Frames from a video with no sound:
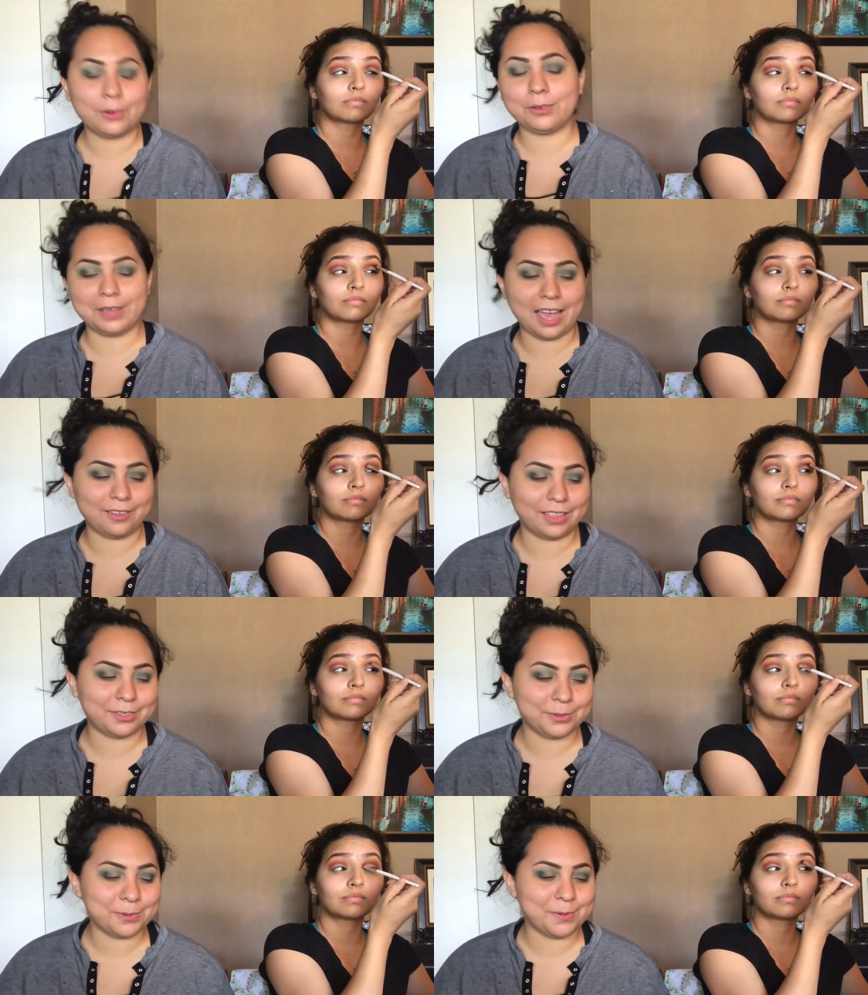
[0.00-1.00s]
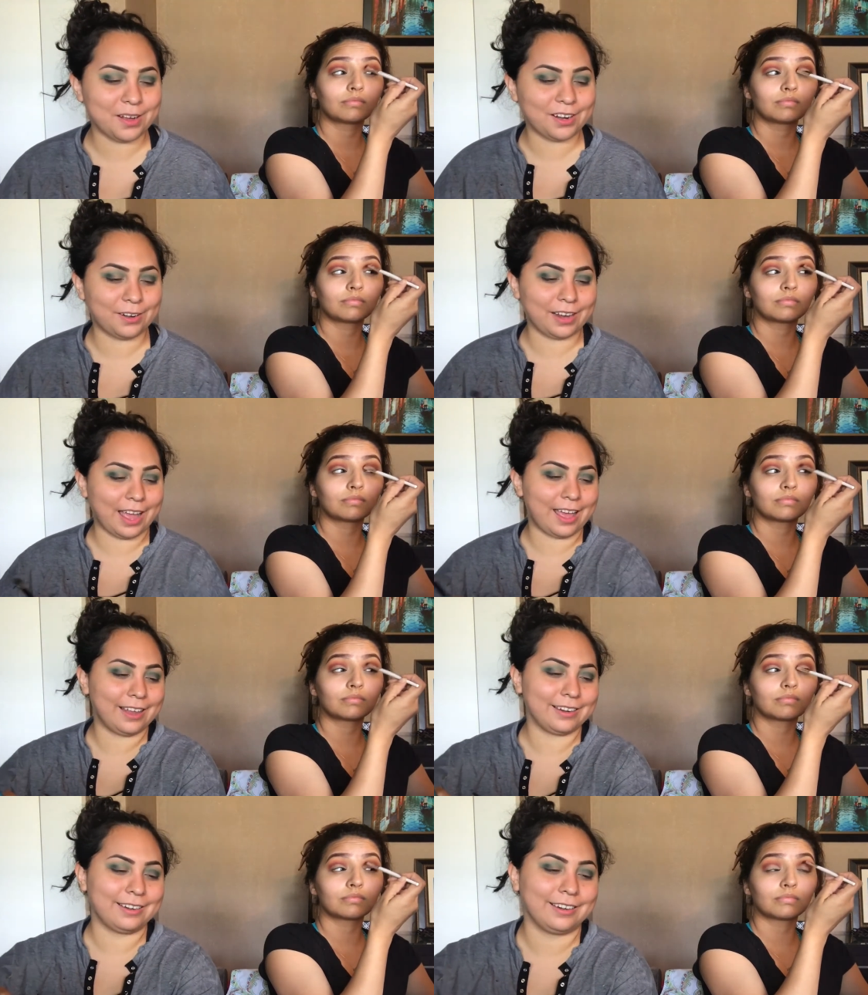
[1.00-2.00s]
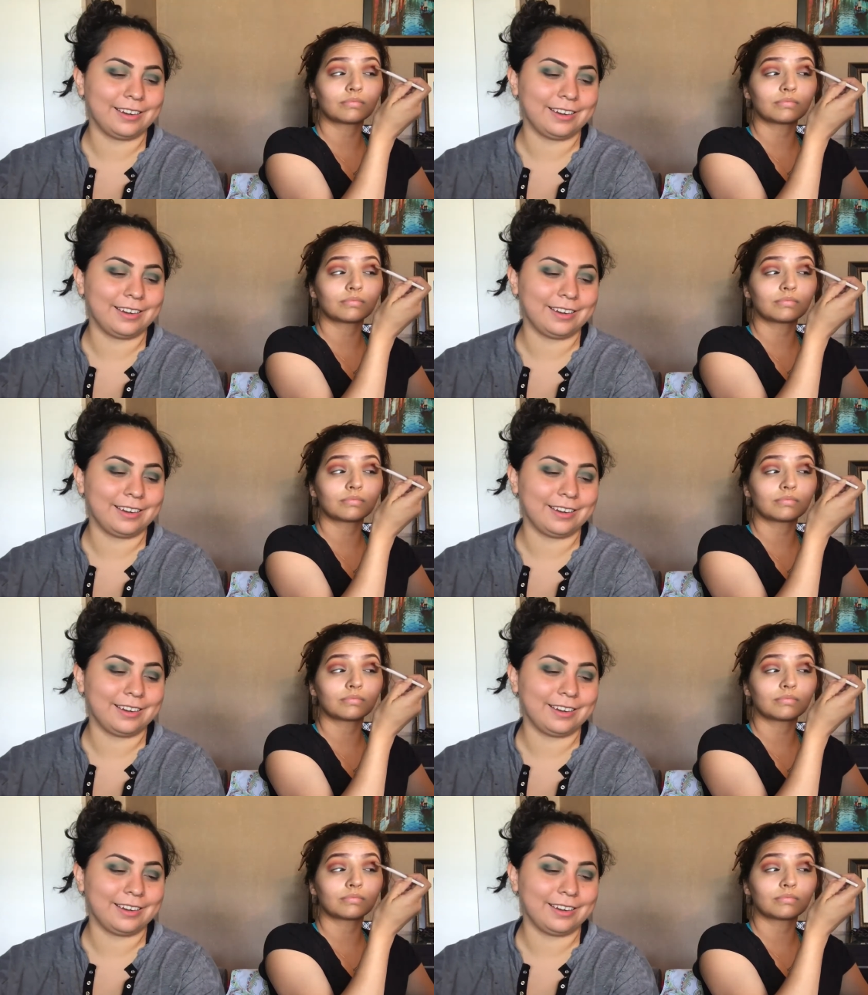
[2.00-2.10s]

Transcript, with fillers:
Speaker 1: Well, yeah, that's when we got our cat,